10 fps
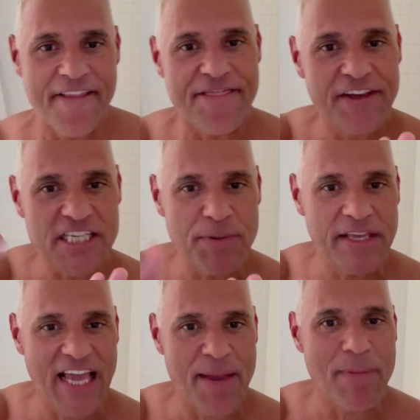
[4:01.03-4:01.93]
This
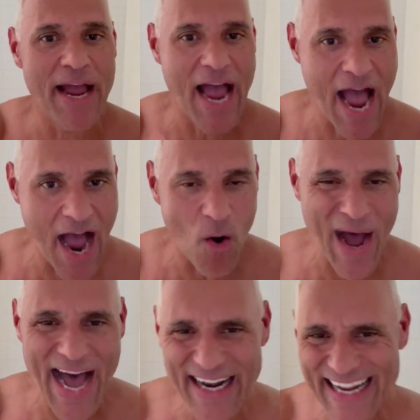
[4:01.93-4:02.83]
became my how.
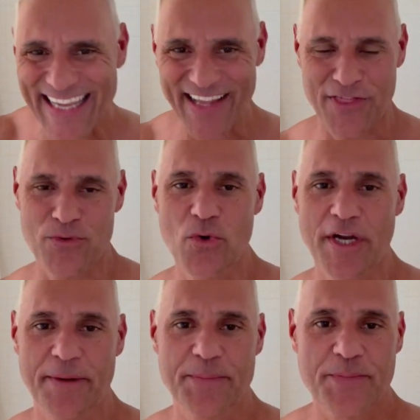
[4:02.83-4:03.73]
How did I get through
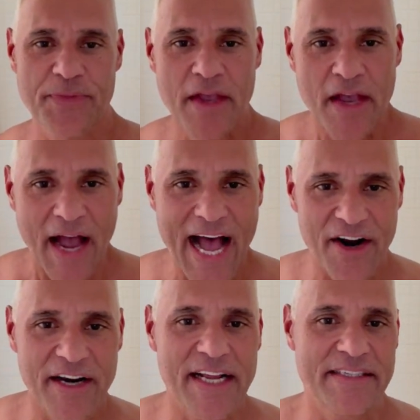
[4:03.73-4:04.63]
it? How
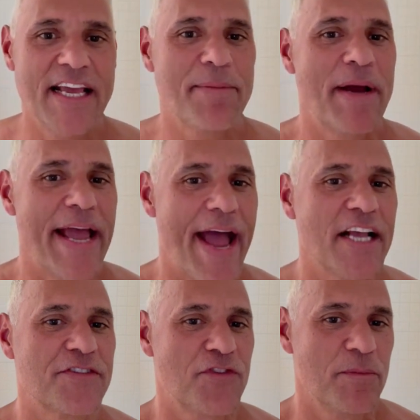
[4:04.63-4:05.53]
did I take my
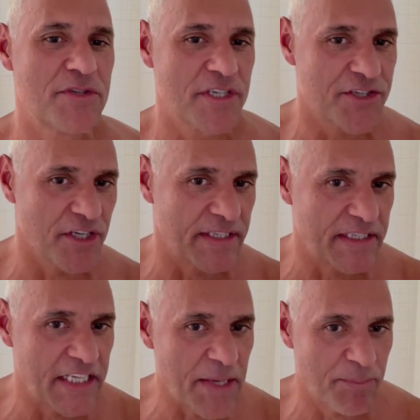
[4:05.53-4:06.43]
ass from such a
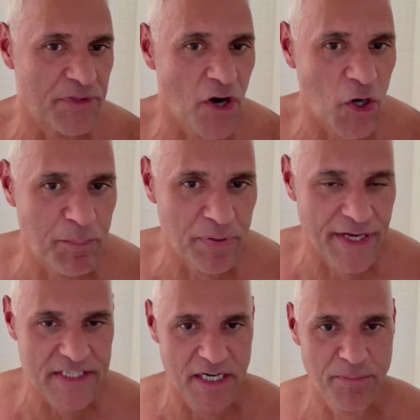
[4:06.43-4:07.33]
deep, dark
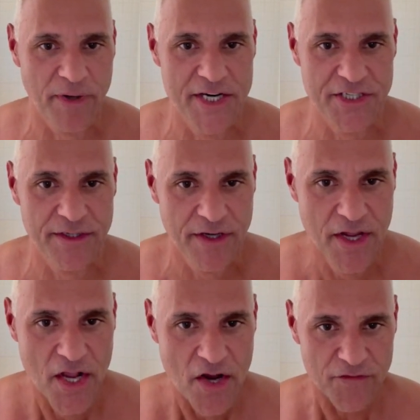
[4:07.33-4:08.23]
place of depression,
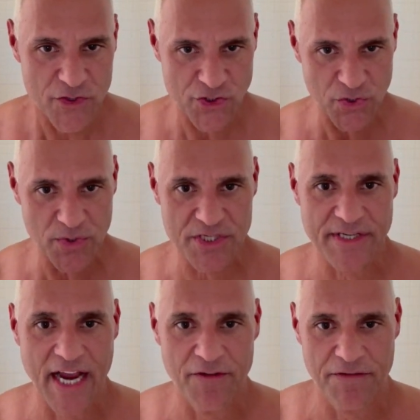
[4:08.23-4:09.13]
for
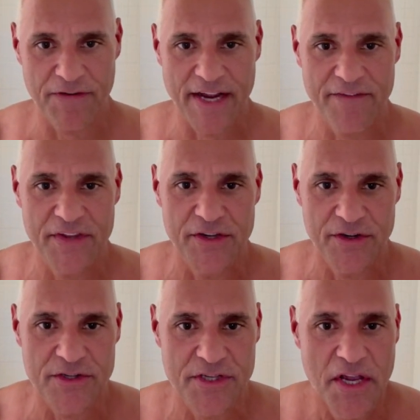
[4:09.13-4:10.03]
suicide for 5
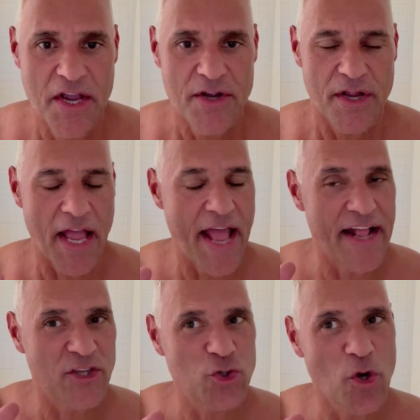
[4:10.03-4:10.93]
years,
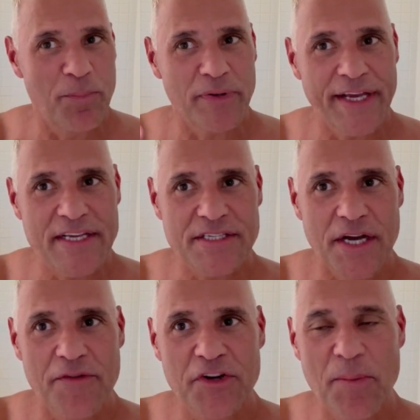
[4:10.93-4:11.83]
to a place
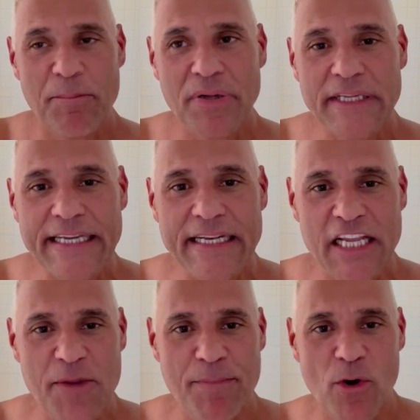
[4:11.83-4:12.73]
of complete
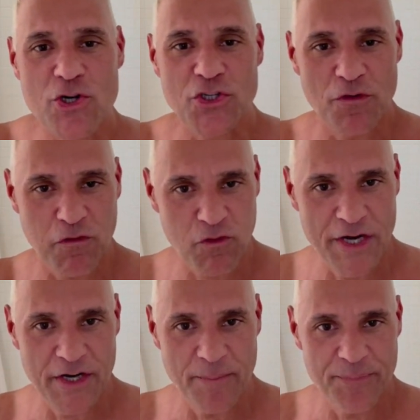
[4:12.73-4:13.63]
emotional freedom?